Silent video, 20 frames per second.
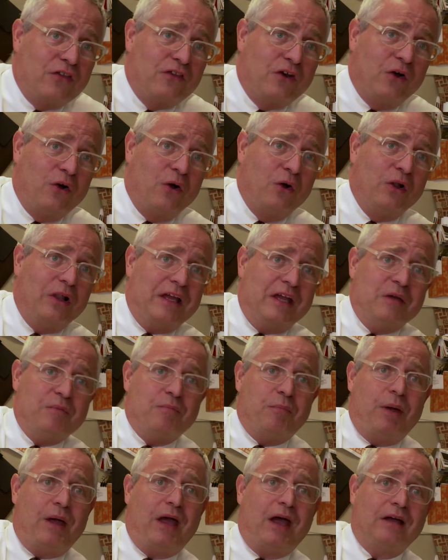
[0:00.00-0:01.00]
the whole
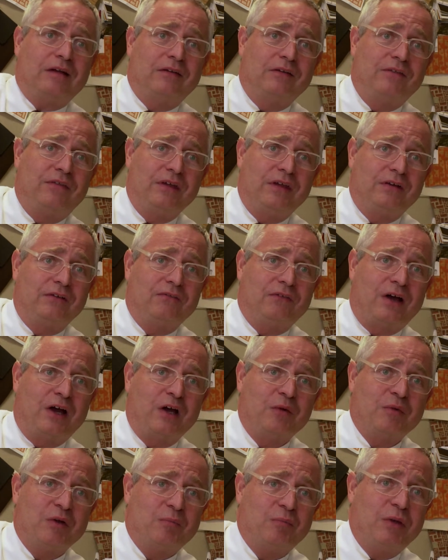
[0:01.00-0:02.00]
impact of the
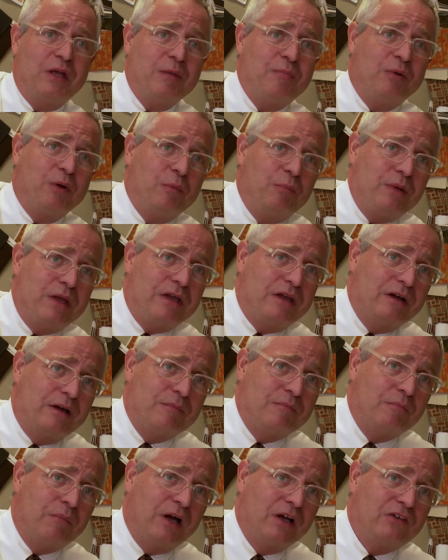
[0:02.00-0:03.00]
environment, people
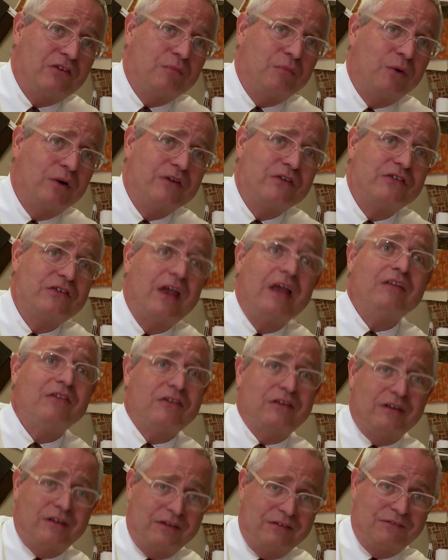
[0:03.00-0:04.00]
become much more
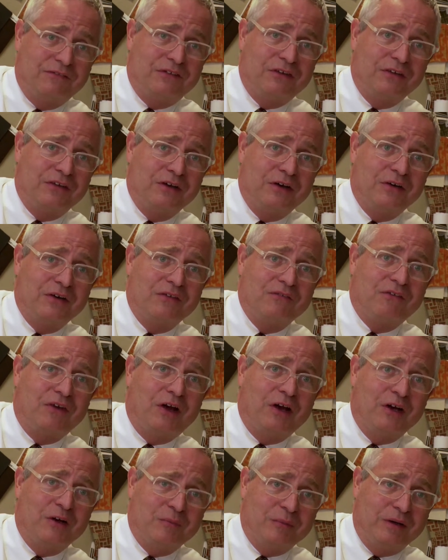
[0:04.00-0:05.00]
sensitive to their
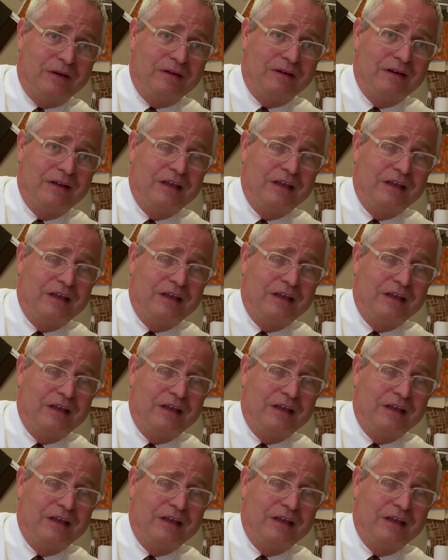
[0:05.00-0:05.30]
environment